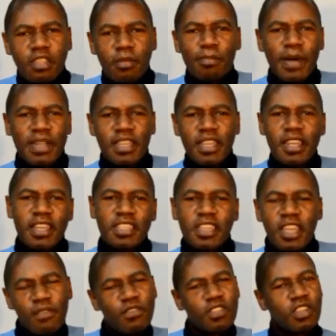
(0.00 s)
The
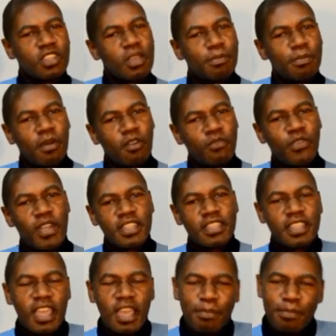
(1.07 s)
buddiness, even though they're both
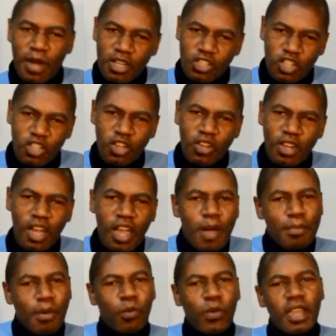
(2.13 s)
friends in
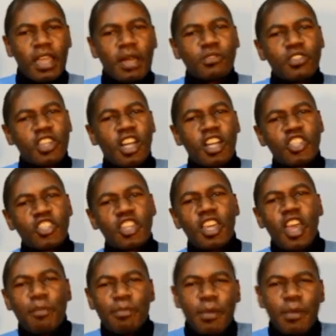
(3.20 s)
Barcelona, but when it comes to country,